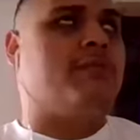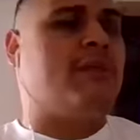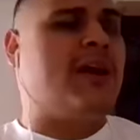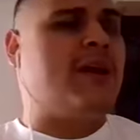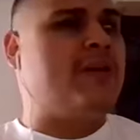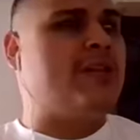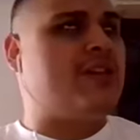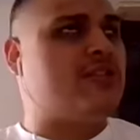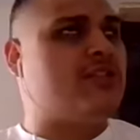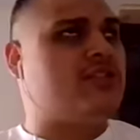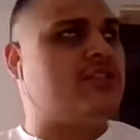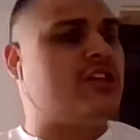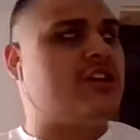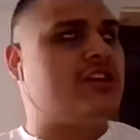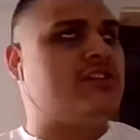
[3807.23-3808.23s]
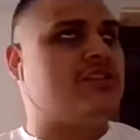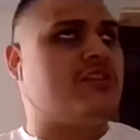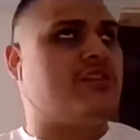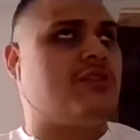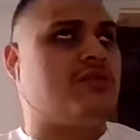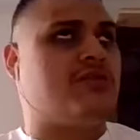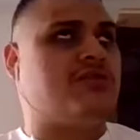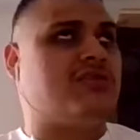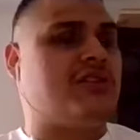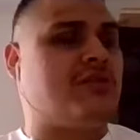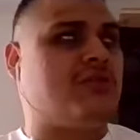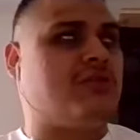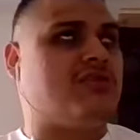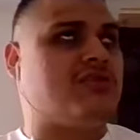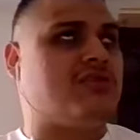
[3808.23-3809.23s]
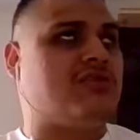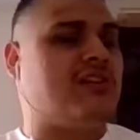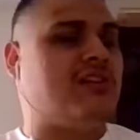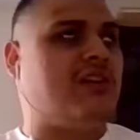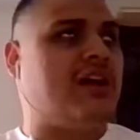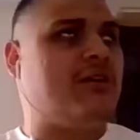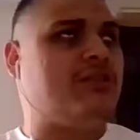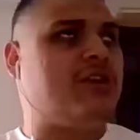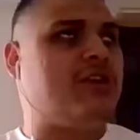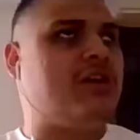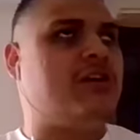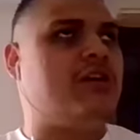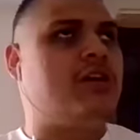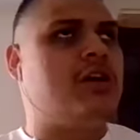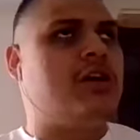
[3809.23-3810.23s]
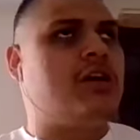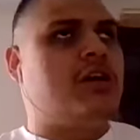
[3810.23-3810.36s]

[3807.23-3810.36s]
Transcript: maybe there's things, you know, still, still out there.